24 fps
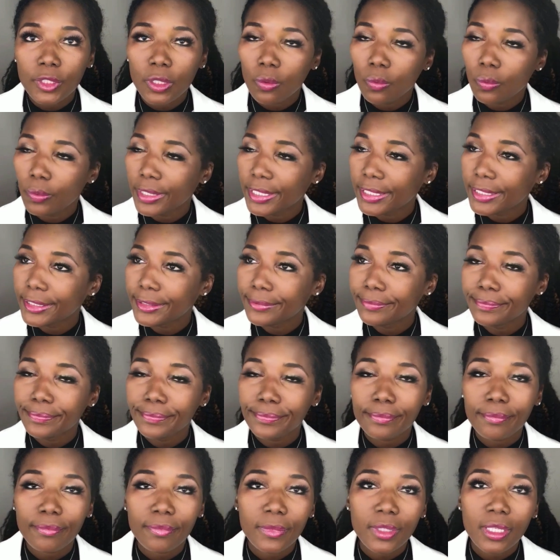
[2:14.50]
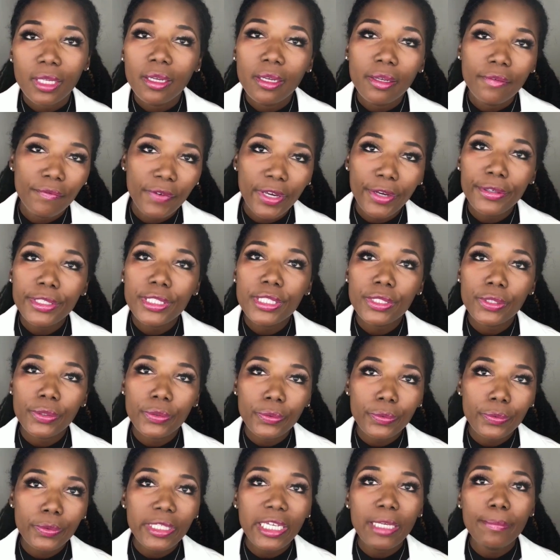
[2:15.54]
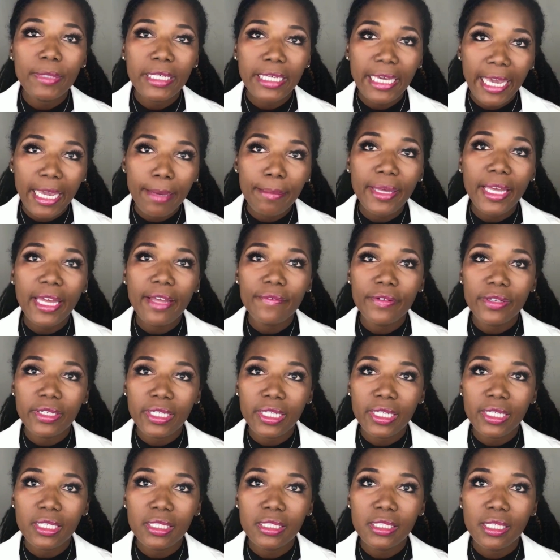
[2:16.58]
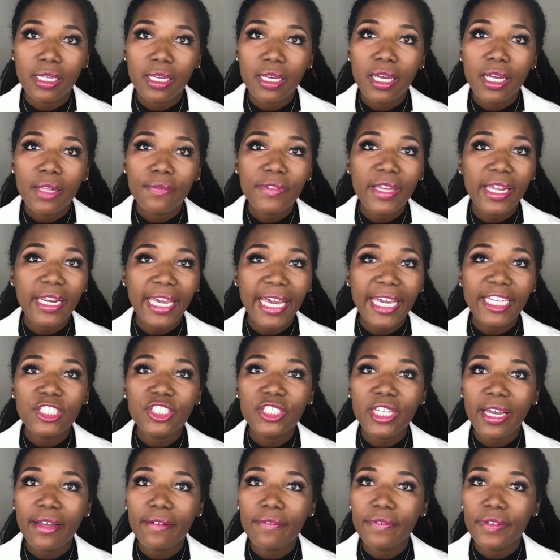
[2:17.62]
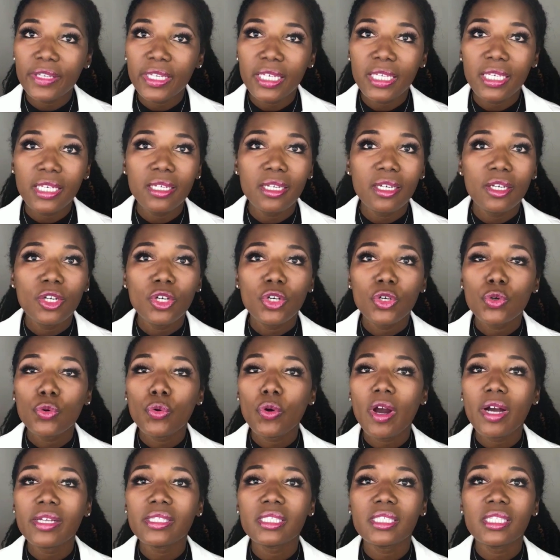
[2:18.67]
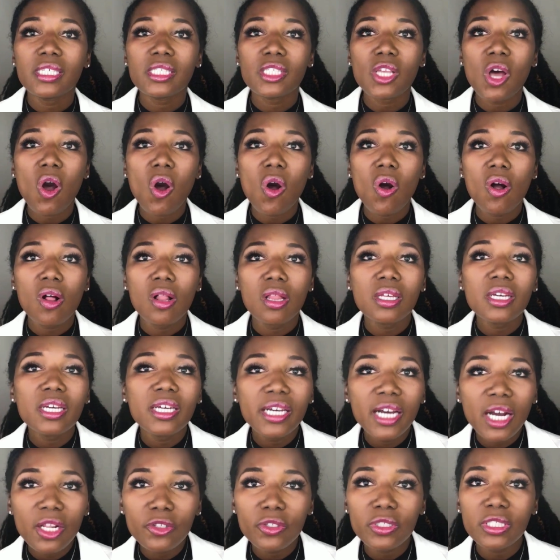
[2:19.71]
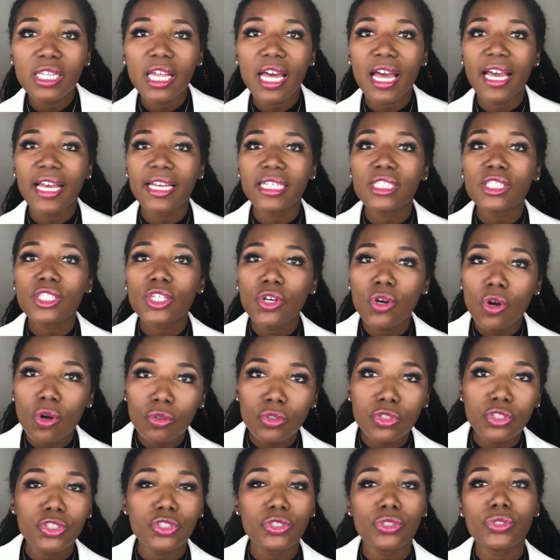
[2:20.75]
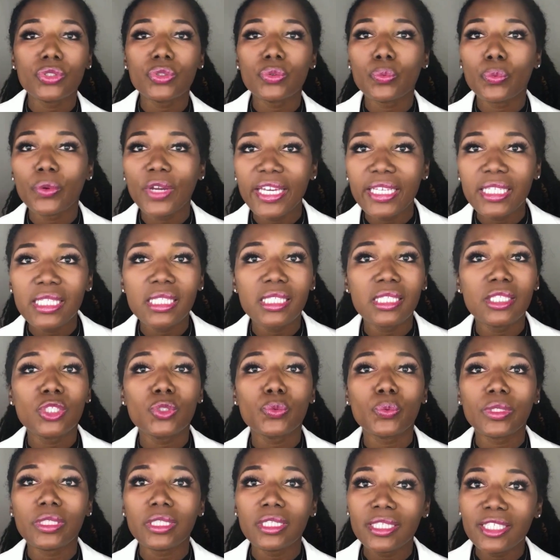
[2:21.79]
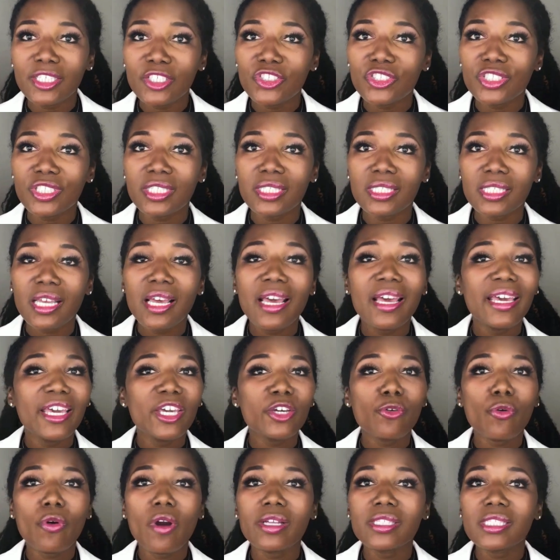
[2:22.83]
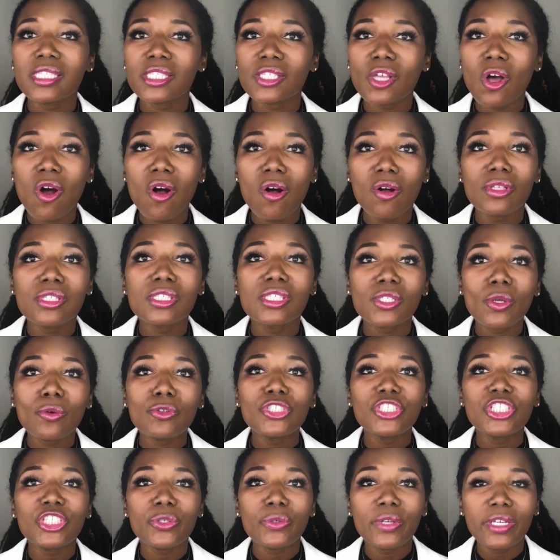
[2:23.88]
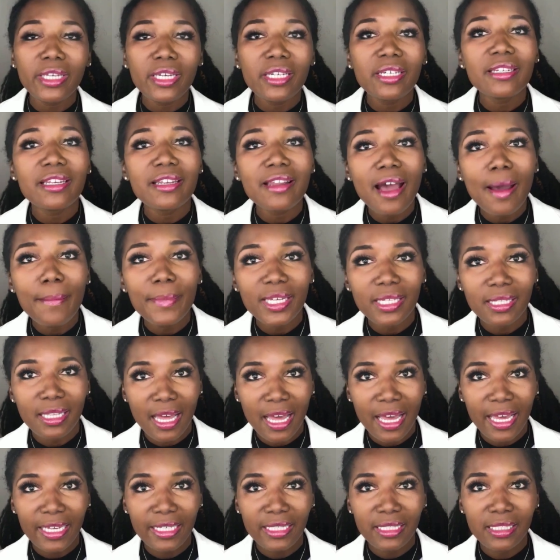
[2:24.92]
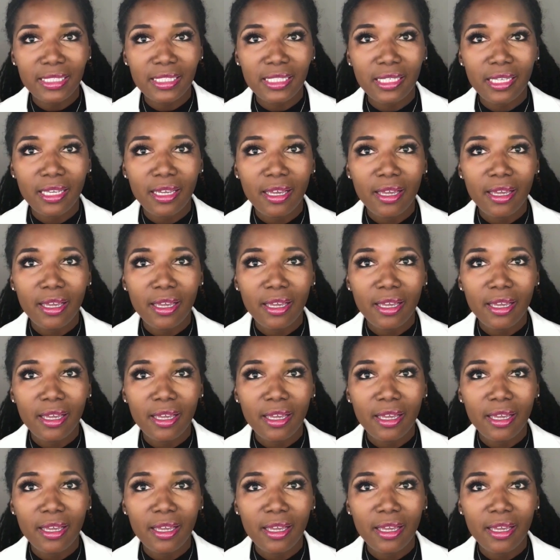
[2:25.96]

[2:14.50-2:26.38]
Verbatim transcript: Well, very soon it became evident that HIV crosses all color lines, cultures, races, religions. It crosses all socioeconomic lines